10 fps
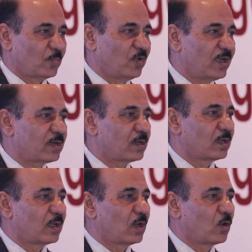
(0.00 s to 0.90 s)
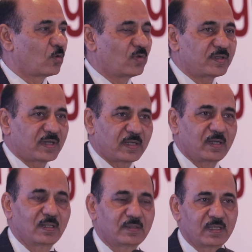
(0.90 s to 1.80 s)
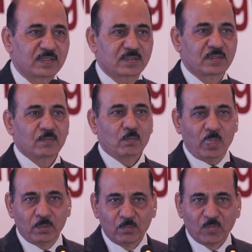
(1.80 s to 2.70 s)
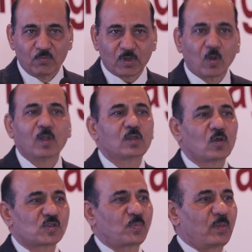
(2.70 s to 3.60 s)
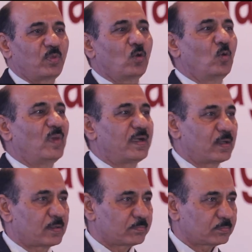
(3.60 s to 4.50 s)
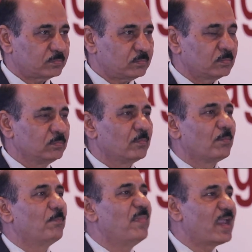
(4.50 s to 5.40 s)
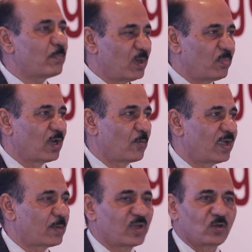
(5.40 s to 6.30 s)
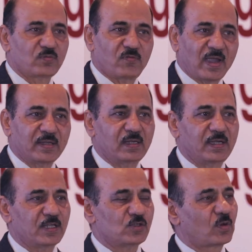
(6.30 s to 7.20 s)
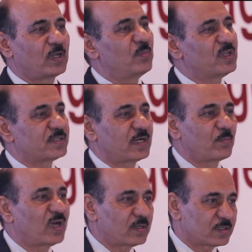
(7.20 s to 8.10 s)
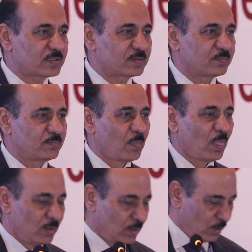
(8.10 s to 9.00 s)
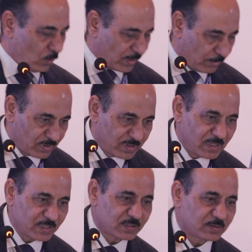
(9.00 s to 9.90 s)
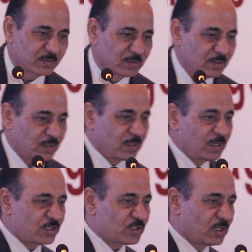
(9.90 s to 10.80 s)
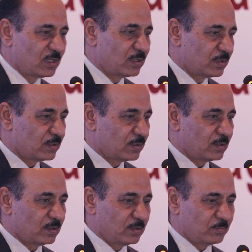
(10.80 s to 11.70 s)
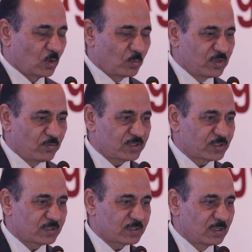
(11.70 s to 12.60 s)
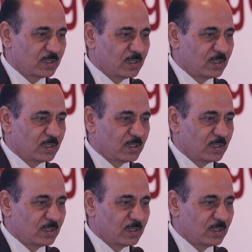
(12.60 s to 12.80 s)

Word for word: where, along with technical things, we call those people who matter. Make people aware, because finally it is your image that matters. Okay, with these initial observations,